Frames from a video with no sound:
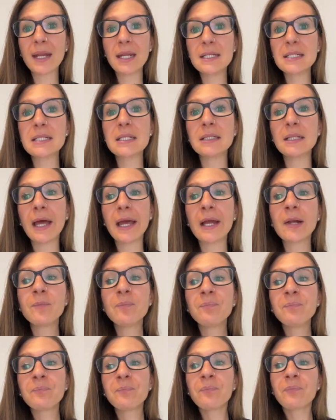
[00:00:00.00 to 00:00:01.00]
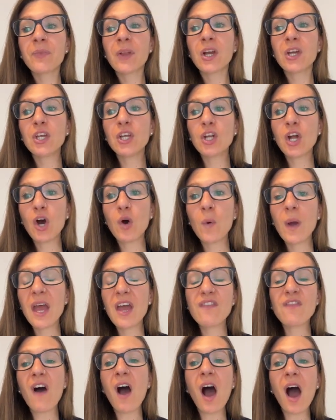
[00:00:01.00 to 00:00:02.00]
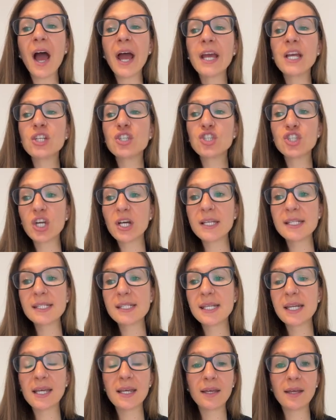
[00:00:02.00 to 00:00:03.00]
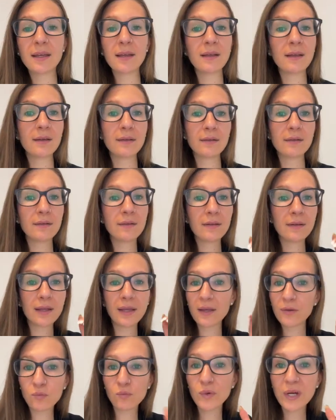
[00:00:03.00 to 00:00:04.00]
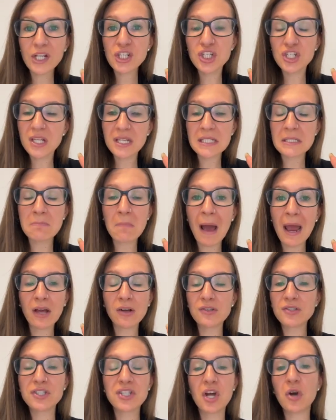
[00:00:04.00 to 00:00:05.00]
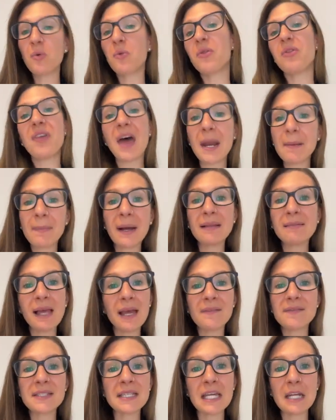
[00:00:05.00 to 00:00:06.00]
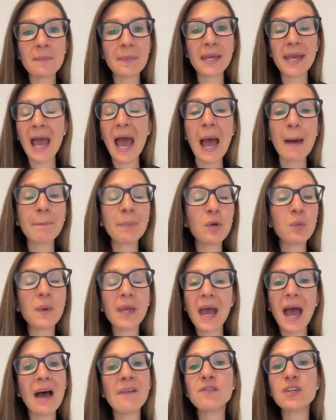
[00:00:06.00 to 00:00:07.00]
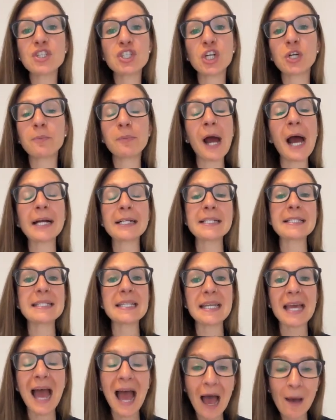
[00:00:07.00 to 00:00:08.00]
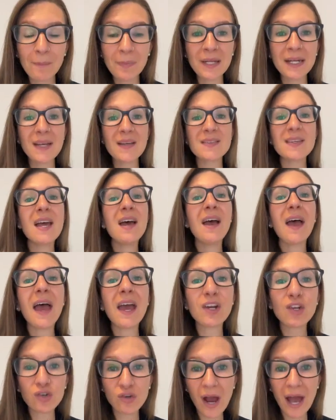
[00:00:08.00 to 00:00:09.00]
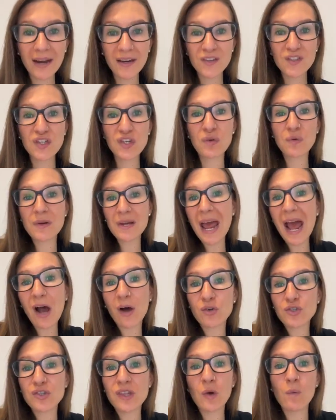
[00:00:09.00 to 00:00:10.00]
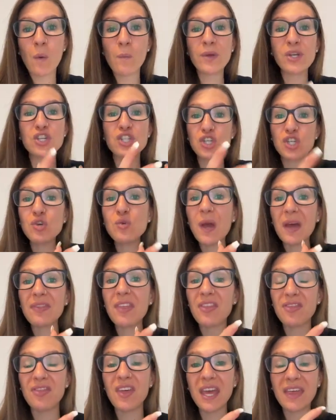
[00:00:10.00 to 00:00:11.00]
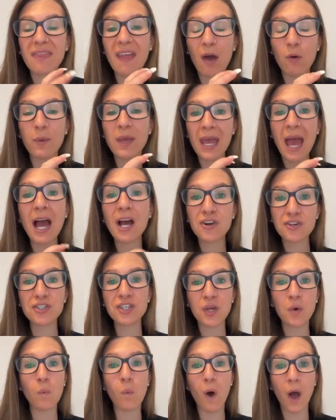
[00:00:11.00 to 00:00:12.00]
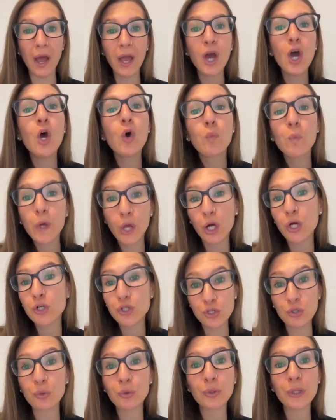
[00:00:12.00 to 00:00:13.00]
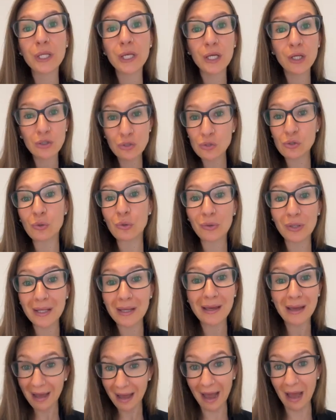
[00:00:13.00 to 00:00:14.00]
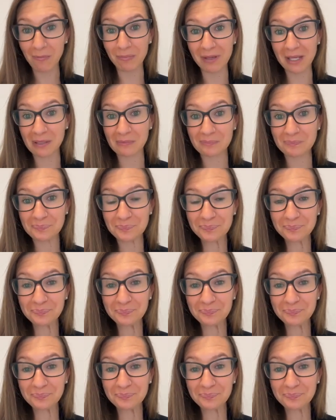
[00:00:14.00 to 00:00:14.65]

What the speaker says: into like, if I just reach this milestone, then my life's going to be happy. We have to start practicing happiness and gratitude now so that when we do get the thing that we actually want, we are truly, truly happy.